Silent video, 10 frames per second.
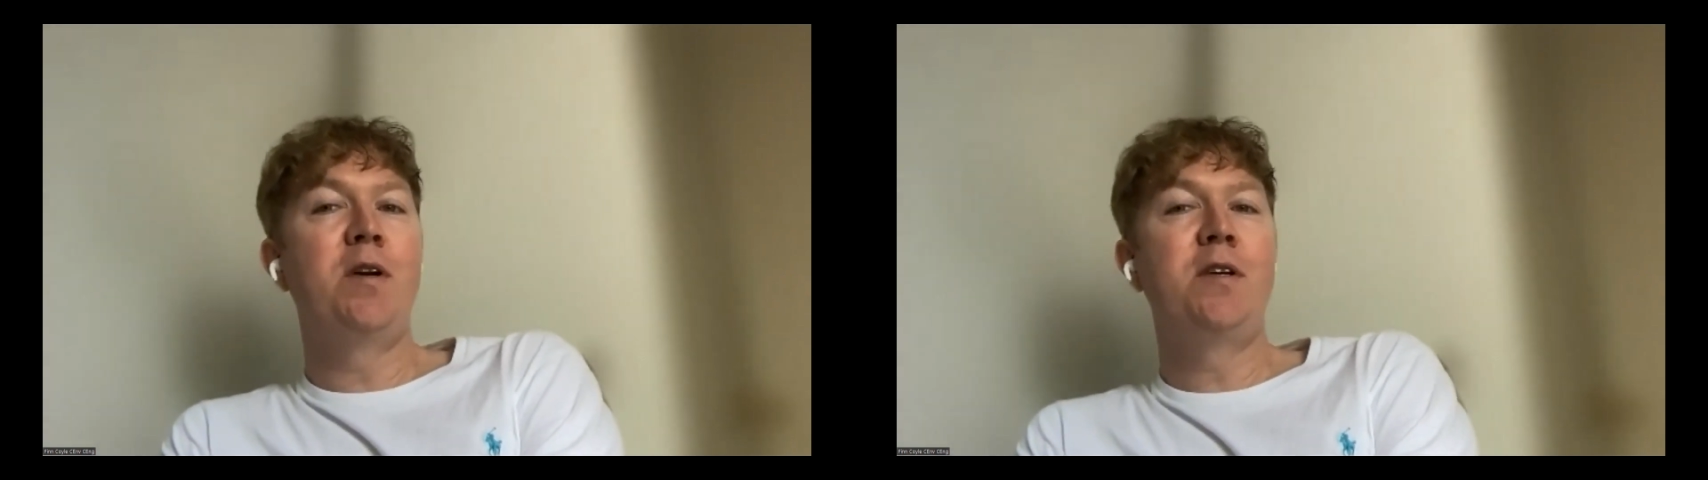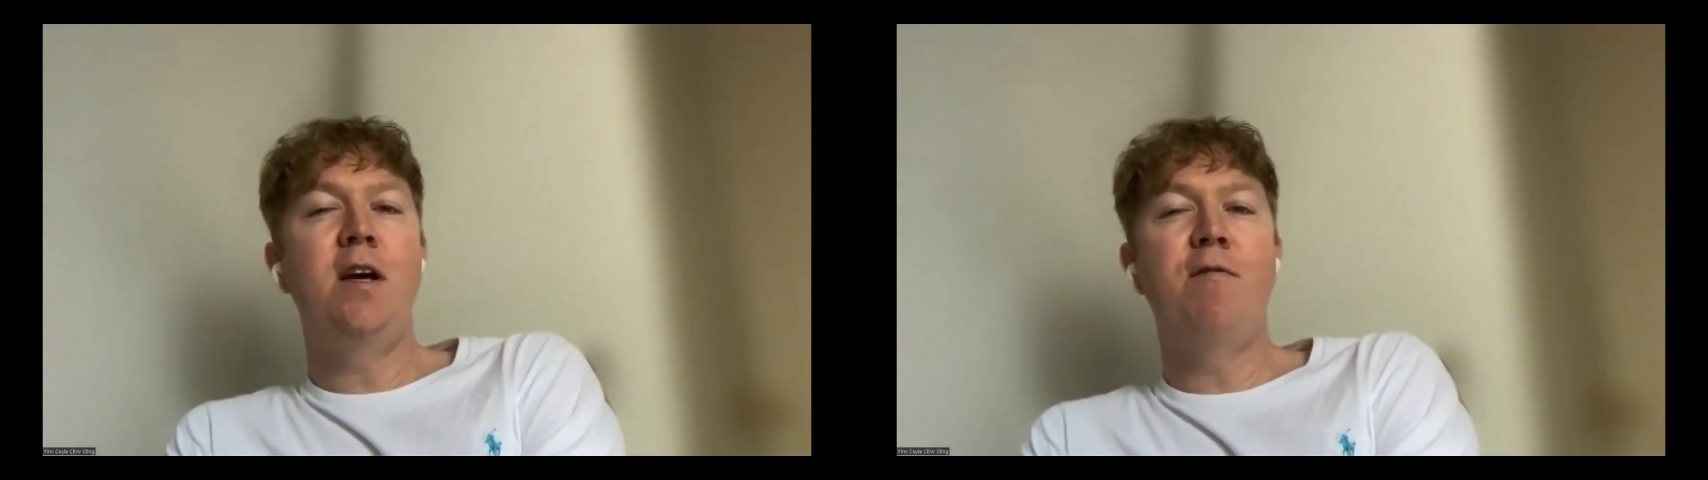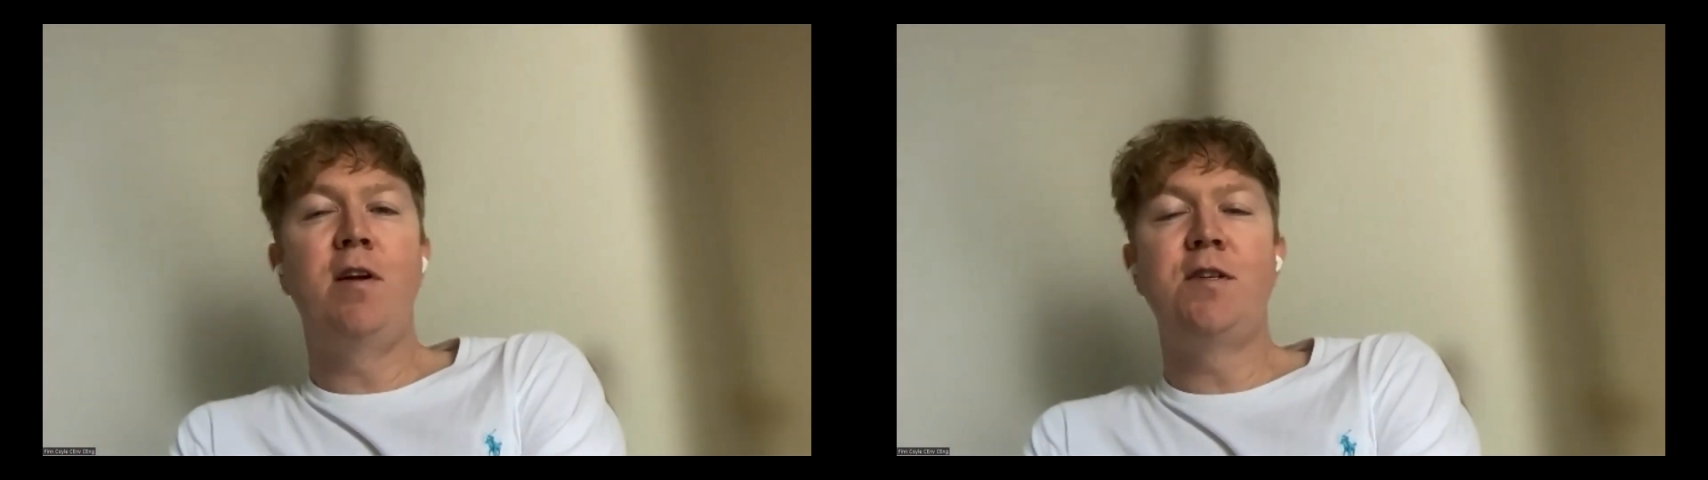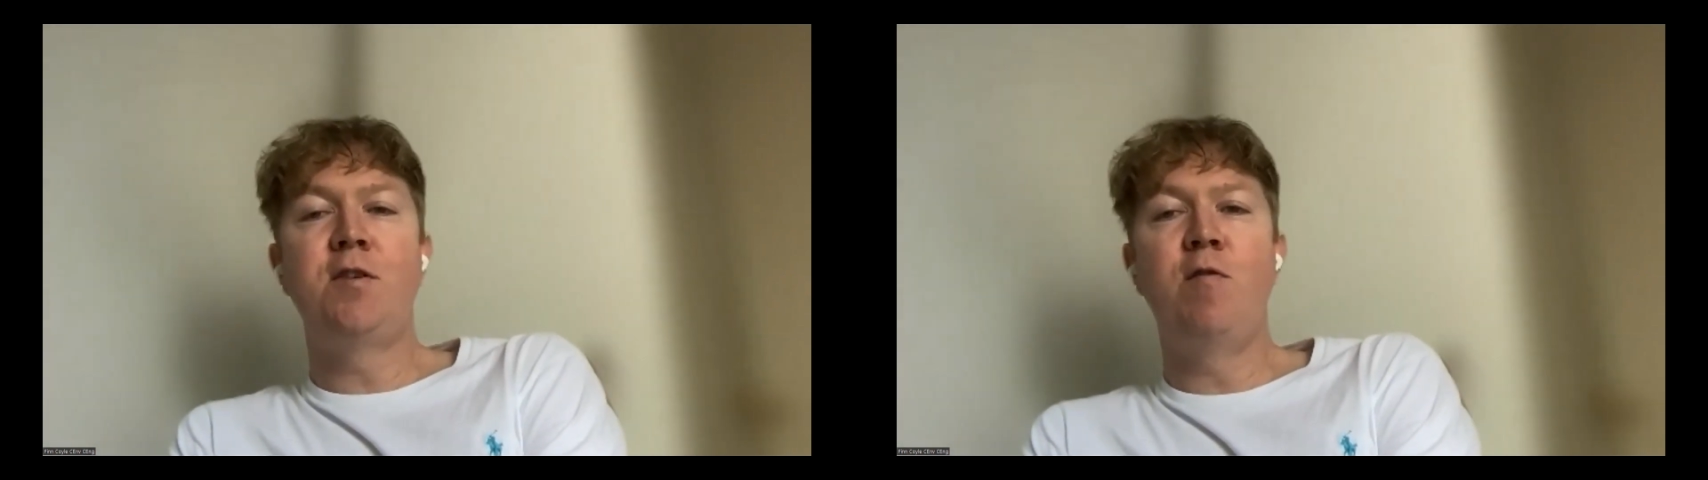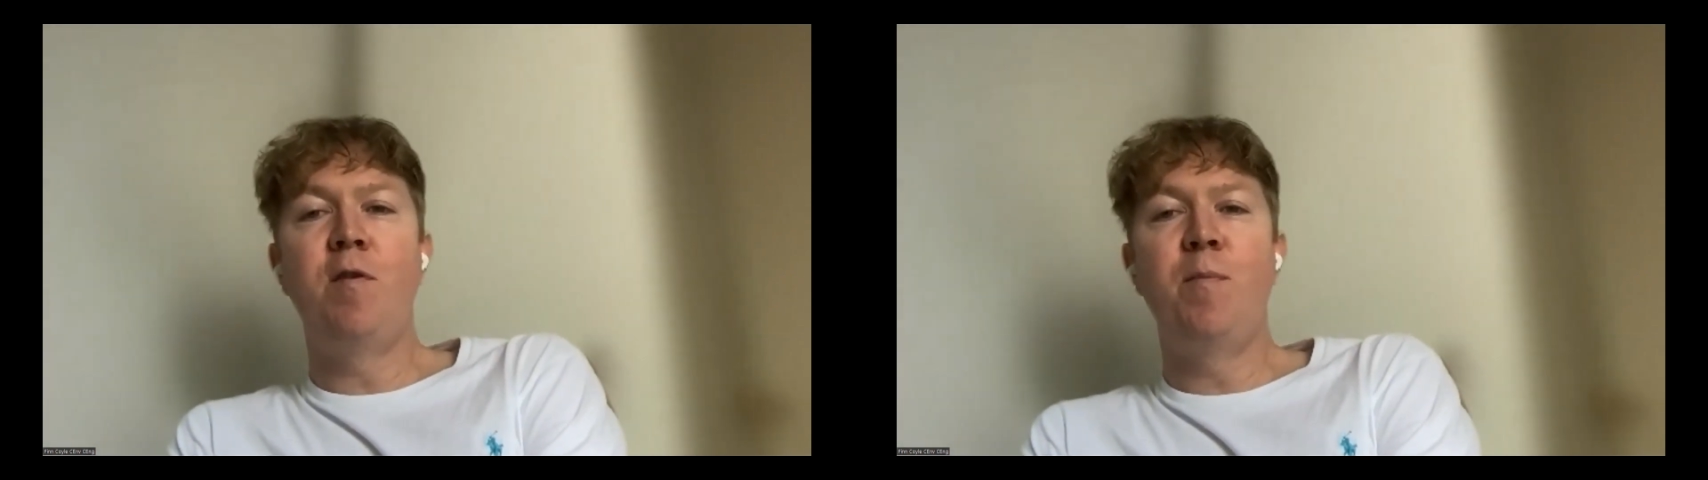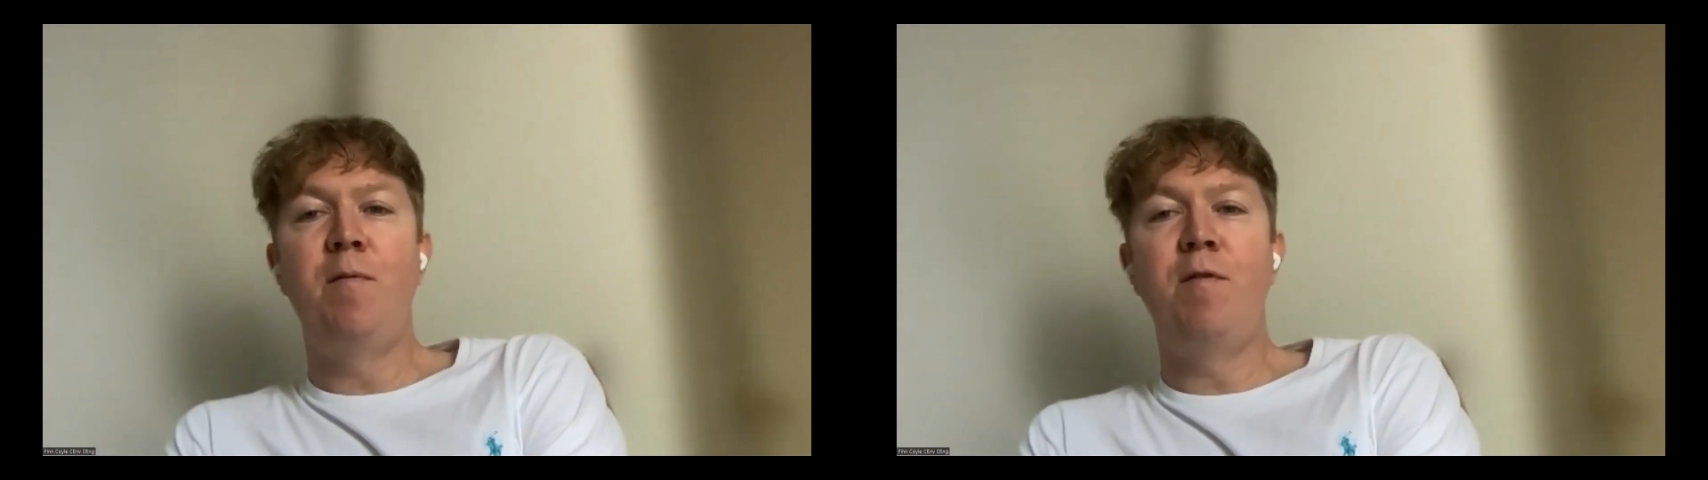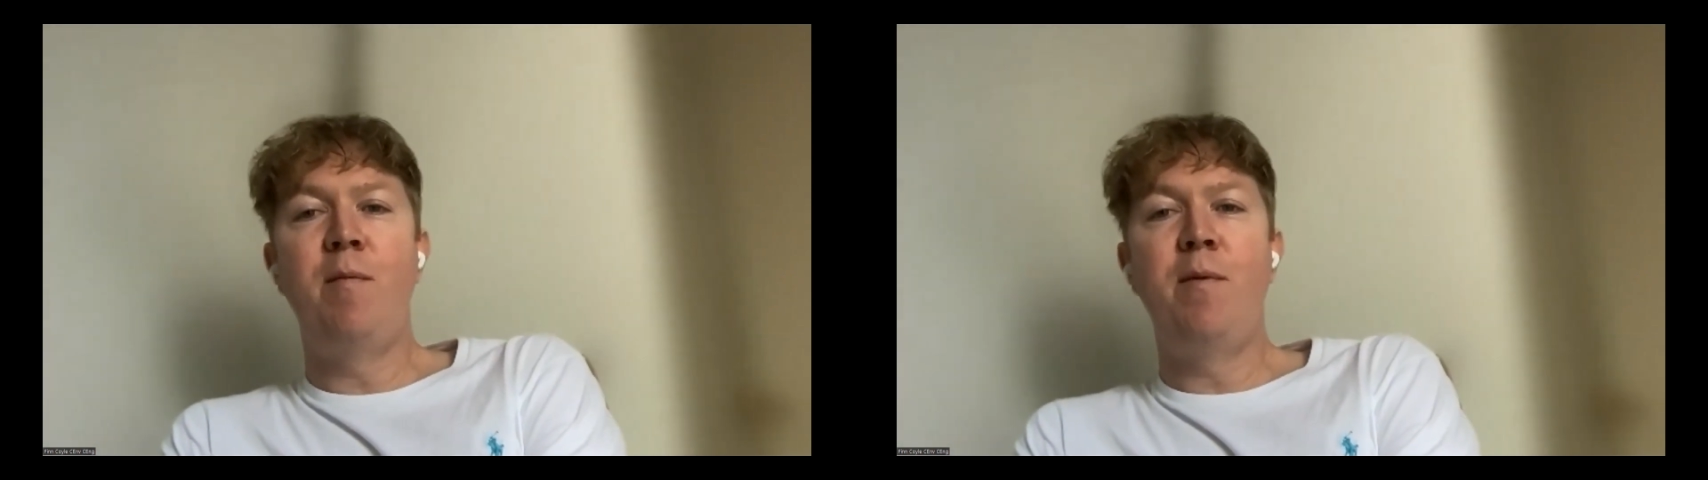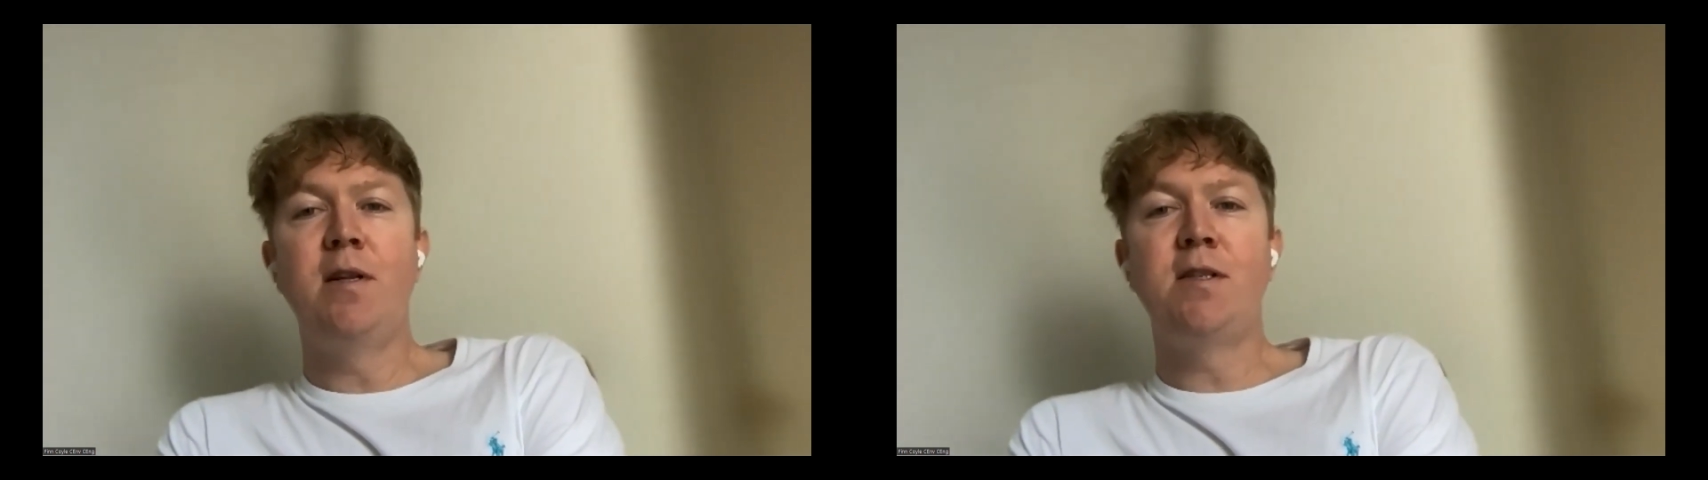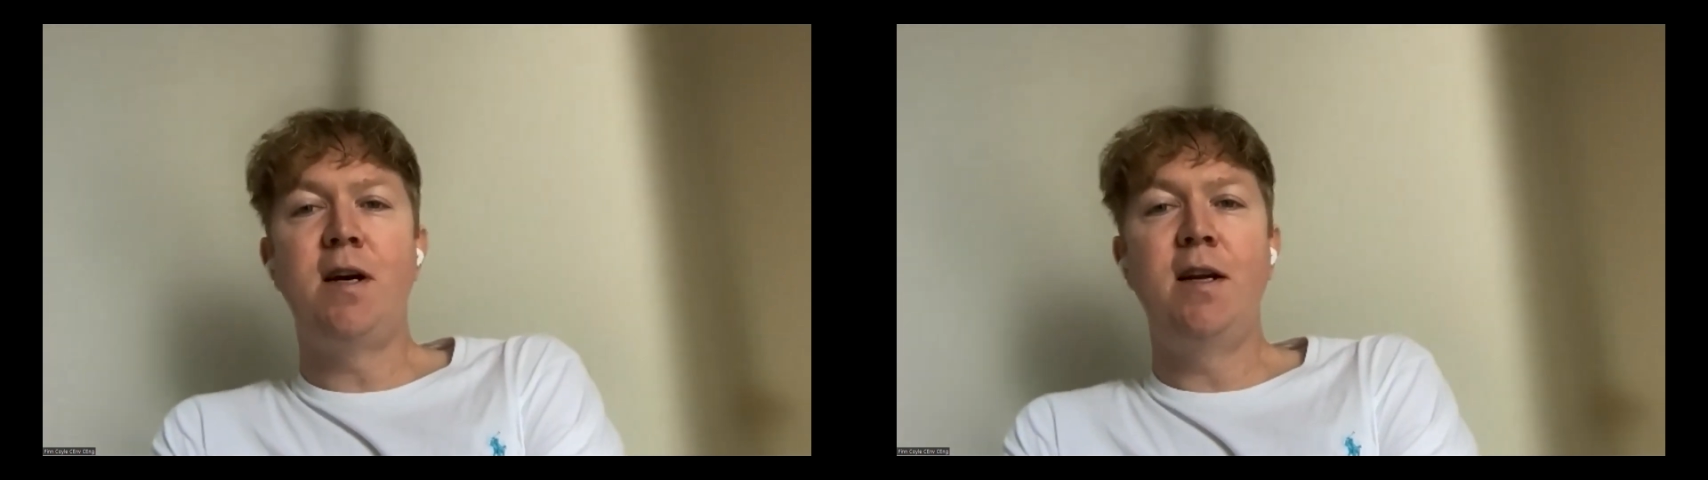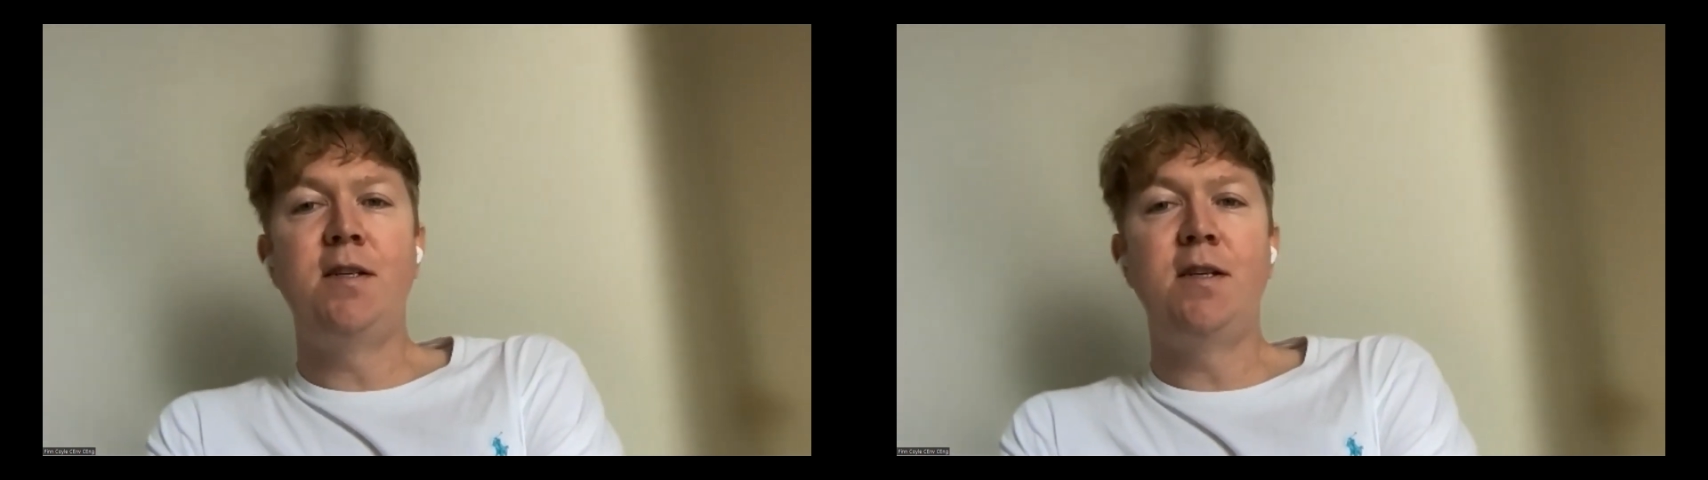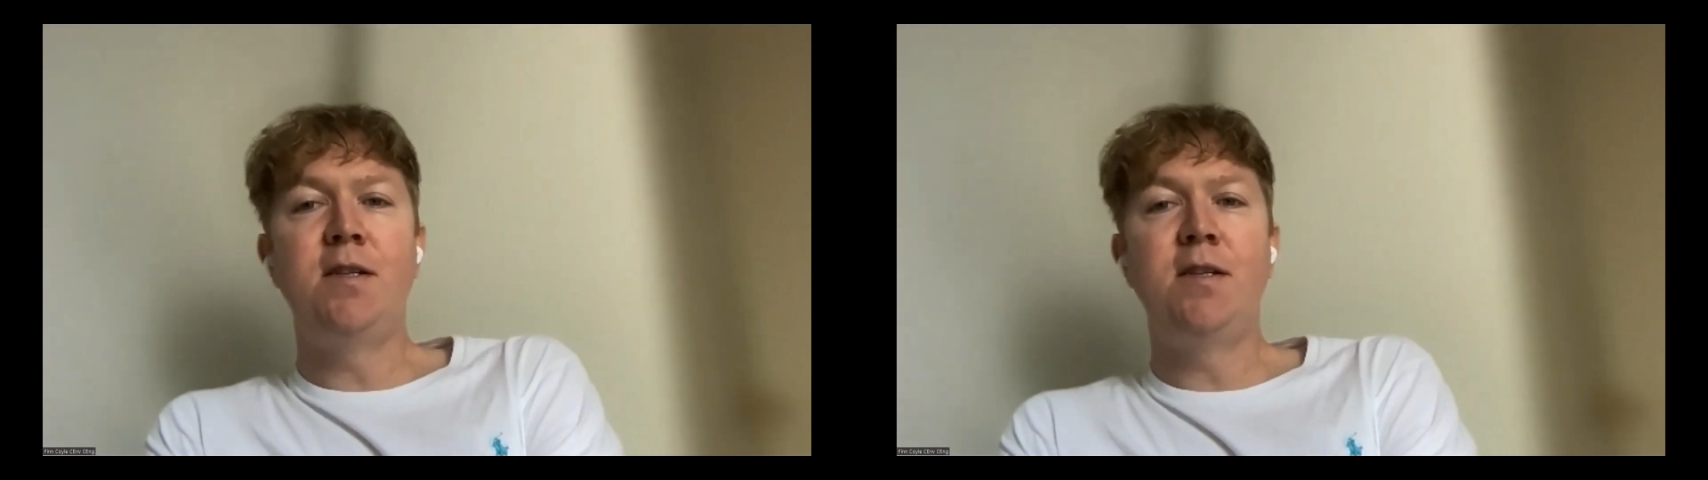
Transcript: what TfL is doing from the environmental side is